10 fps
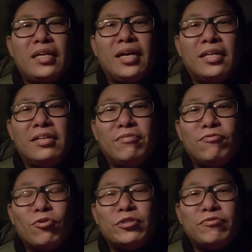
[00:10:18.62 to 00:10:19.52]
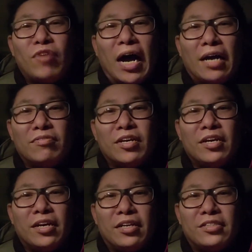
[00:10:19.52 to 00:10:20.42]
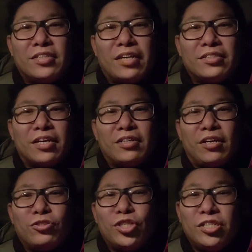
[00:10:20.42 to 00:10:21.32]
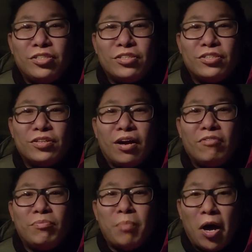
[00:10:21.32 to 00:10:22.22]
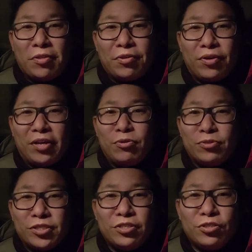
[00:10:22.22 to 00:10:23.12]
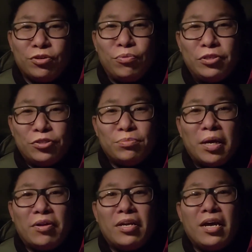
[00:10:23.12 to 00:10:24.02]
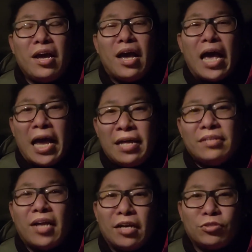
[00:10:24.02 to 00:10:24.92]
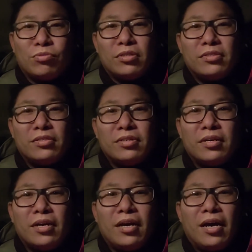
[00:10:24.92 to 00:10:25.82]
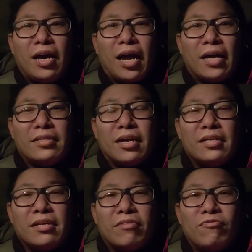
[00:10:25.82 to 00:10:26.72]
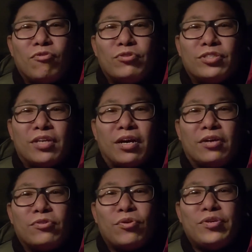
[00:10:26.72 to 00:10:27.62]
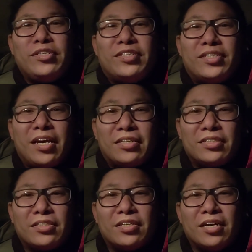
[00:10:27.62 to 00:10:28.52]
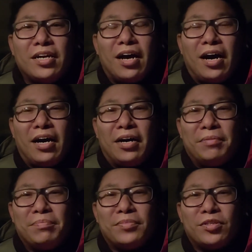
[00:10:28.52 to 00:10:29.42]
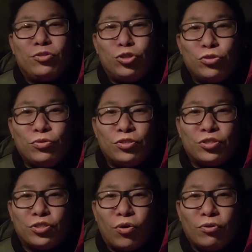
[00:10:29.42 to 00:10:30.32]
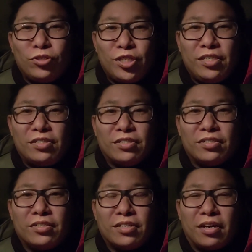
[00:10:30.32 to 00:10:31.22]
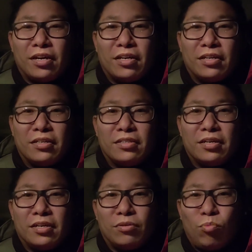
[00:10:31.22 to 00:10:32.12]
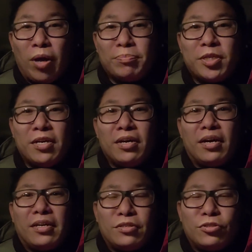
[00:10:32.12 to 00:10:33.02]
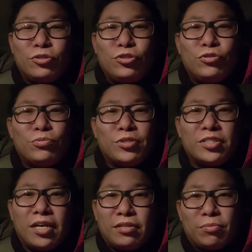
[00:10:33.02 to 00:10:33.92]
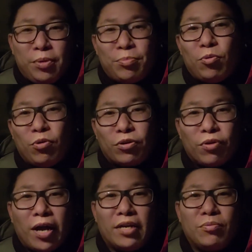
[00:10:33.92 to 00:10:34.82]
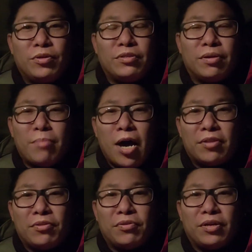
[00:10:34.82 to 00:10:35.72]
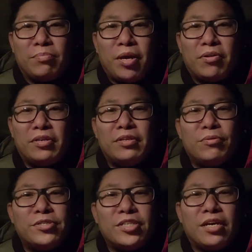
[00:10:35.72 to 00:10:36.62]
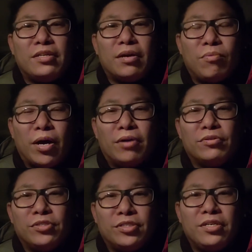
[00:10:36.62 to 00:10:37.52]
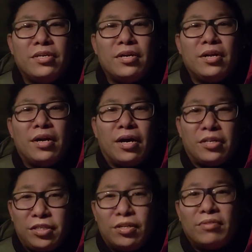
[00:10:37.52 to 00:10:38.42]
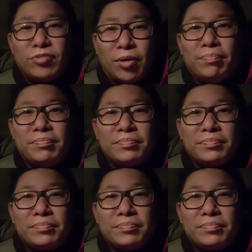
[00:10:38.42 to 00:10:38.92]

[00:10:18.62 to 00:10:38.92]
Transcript: And in verse 5, it says that uh, Jesus loved Martha and her sister, which is Mary, and Lazarus. And then uh, verse uh, 36, um, the Jews saw Jesus, uh, uh, wept. And then the Jews were saying, the people who were crying with uh, Martha and Mary, they were saying that, wow, you see, he loved them.